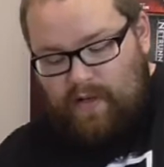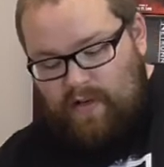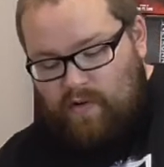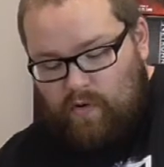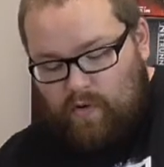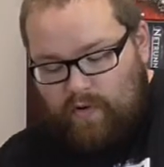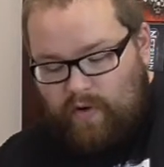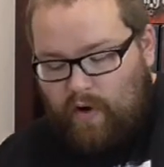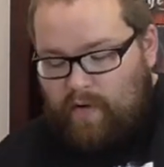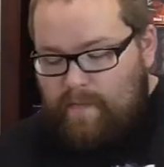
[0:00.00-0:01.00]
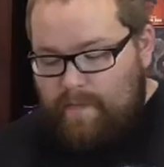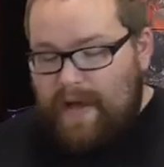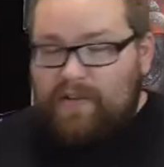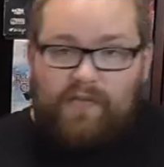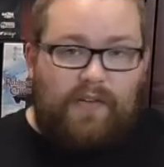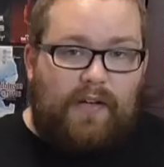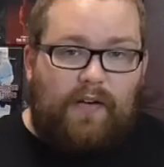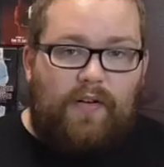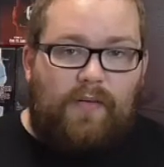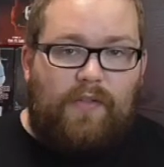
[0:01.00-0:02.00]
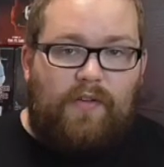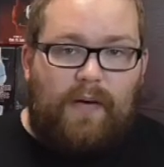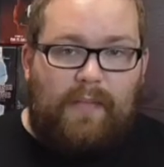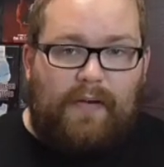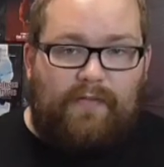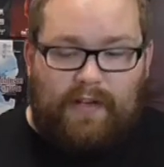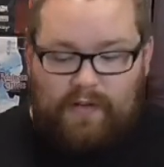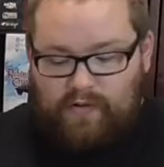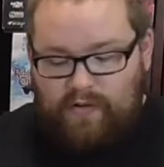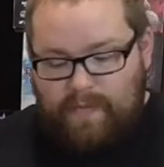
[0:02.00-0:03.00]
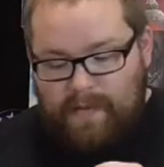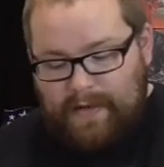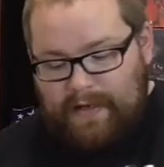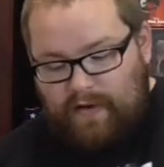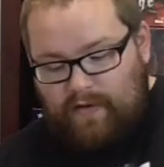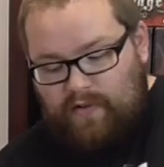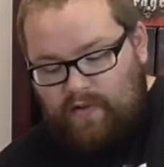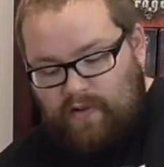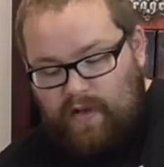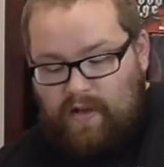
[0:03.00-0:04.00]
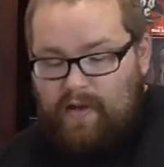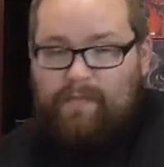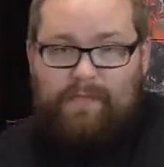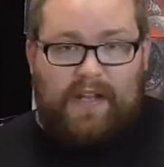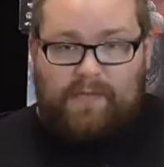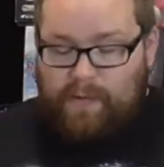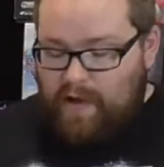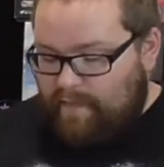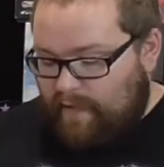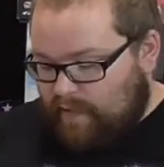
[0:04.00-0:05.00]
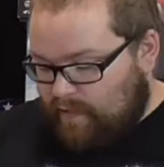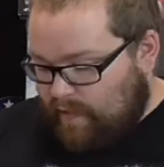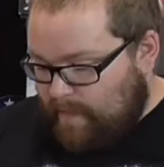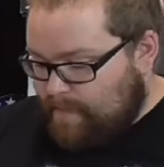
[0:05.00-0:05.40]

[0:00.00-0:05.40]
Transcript: and you're not massively clued up with your Batman villains or your Batman characters, that's perfect.